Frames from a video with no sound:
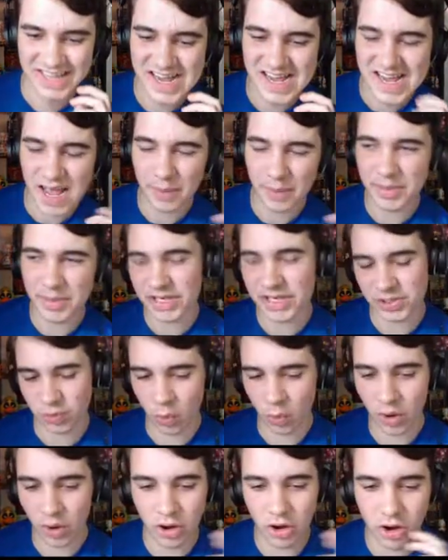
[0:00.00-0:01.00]
I mean, it's
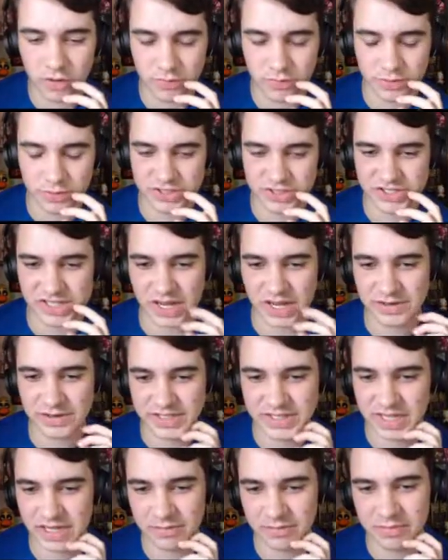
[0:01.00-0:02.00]
one off, which sounds
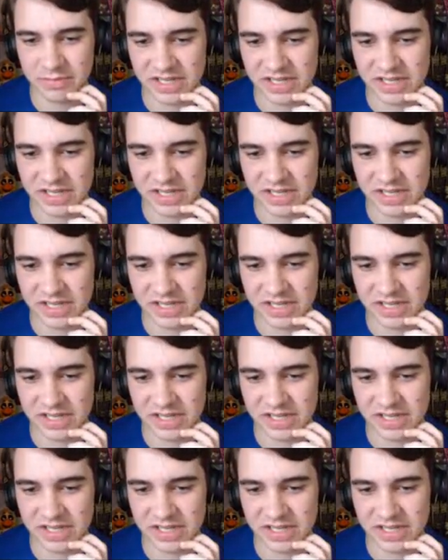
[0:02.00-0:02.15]
like a big